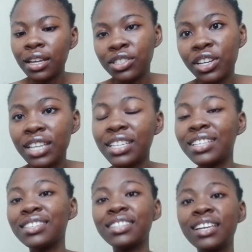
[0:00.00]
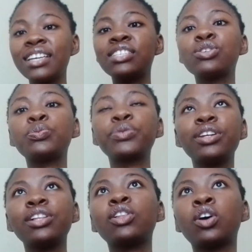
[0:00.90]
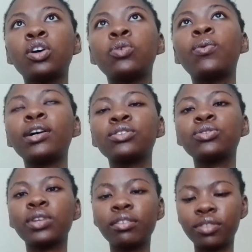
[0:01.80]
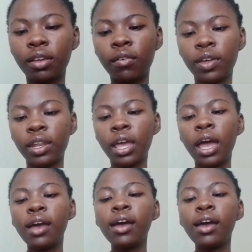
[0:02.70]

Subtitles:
As you guys can see, it's pretty long, 1 to 27.